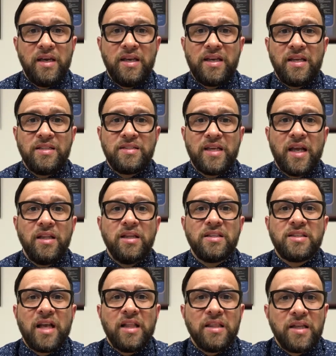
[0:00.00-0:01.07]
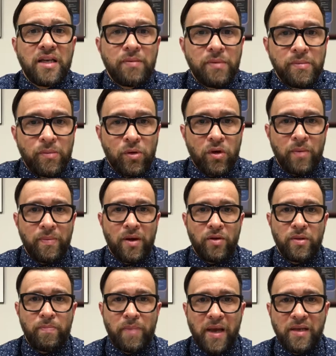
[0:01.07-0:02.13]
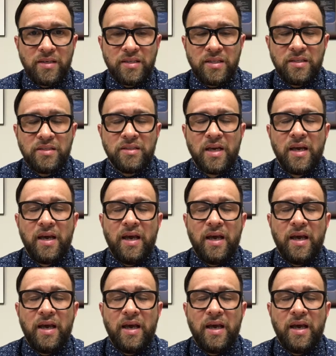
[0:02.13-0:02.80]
It can tell us a little bit more about the painting,